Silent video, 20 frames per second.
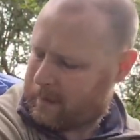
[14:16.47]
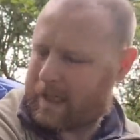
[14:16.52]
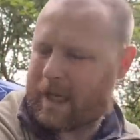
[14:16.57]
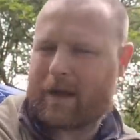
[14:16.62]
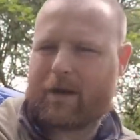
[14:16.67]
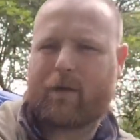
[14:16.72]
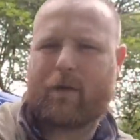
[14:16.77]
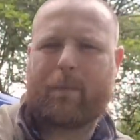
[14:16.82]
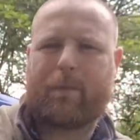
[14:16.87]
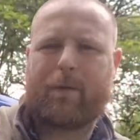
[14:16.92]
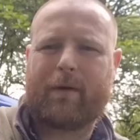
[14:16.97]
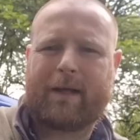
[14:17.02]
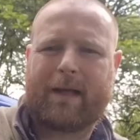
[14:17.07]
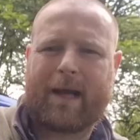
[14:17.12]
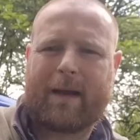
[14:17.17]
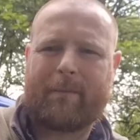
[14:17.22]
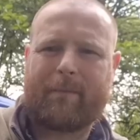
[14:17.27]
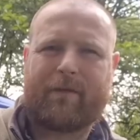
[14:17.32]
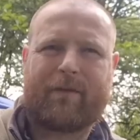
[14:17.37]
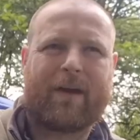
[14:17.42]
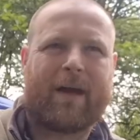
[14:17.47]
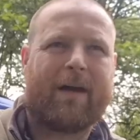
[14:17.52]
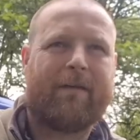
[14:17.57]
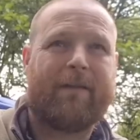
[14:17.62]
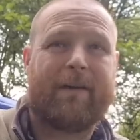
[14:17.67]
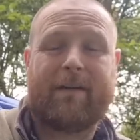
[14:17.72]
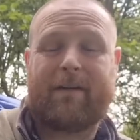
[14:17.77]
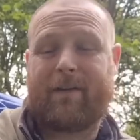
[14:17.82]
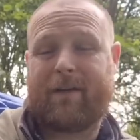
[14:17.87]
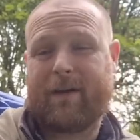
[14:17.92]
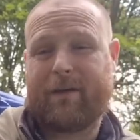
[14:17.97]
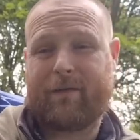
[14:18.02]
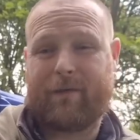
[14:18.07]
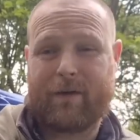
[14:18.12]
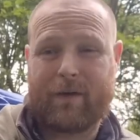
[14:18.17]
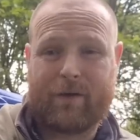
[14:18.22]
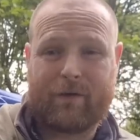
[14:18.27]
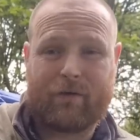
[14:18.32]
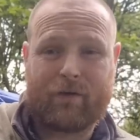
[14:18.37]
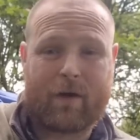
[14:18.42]
Get a couple of camps out of it to see if
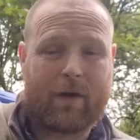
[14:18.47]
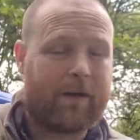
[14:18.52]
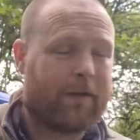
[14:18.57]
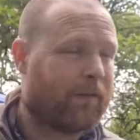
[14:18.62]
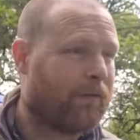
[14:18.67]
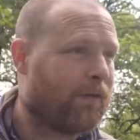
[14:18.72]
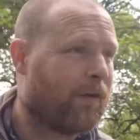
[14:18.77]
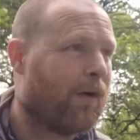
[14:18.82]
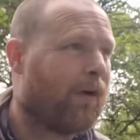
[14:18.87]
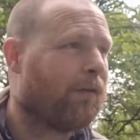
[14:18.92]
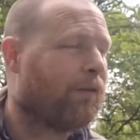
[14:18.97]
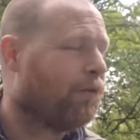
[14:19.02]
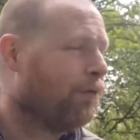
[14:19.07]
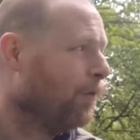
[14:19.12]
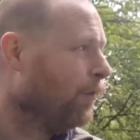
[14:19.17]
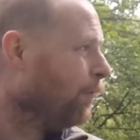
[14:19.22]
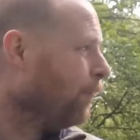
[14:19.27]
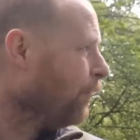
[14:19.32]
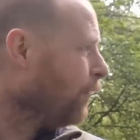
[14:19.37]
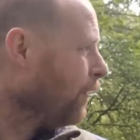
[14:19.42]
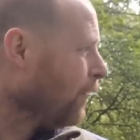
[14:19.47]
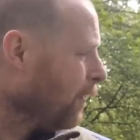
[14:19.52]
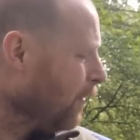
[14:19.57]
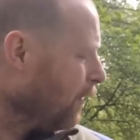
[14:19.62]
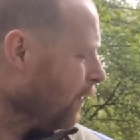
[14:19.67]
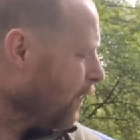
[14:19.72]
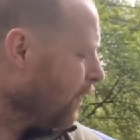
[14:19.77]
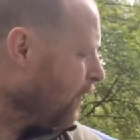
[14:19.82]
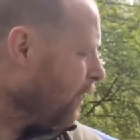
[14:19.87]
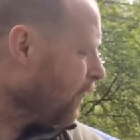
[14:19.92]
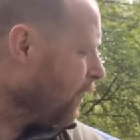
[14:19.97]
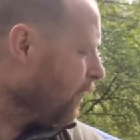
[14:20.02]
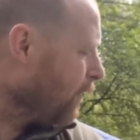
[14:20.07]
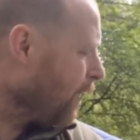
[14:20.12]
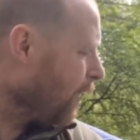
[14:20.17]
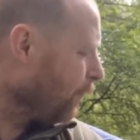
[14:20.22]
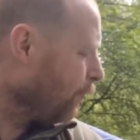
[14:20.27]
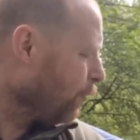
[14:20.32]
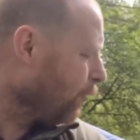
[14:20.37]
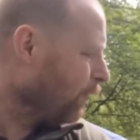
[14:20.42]
you enjoy the sort of stuff.
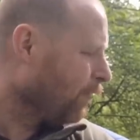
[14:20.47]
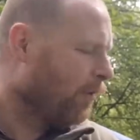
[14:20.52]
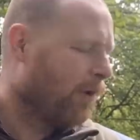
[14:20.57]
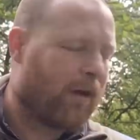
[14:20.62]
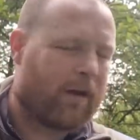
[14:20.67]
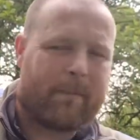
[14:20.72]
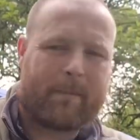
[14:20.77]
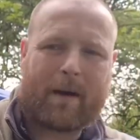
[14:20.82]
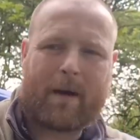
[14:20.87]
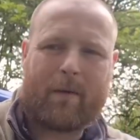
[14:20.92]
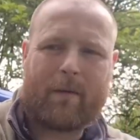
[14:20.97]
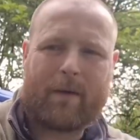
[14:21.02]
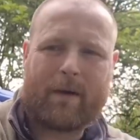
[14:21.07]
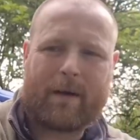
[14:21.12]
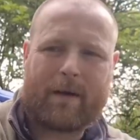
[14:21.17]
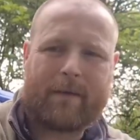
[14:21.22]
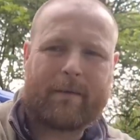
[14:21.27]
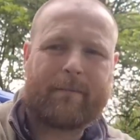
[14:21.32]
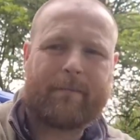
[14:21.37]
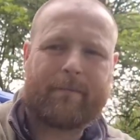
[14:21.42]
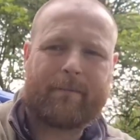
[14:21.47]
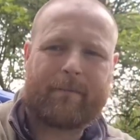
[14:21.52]
That's what it's all about, innit?